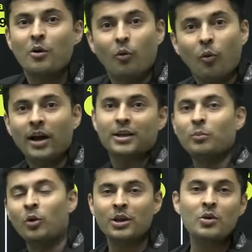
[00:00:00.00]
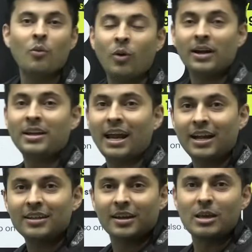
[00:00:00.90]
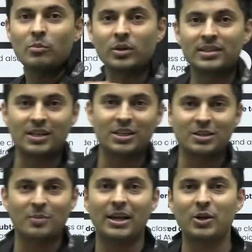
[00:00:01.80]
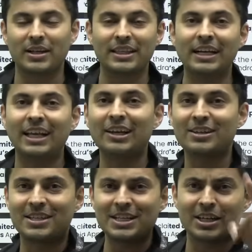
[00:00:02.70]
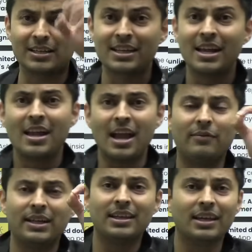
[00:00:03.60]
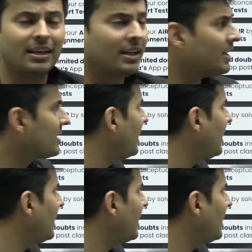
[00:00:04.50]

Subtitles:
What more you want? And the reboot sessions by your Neet English teachers. Everything in English,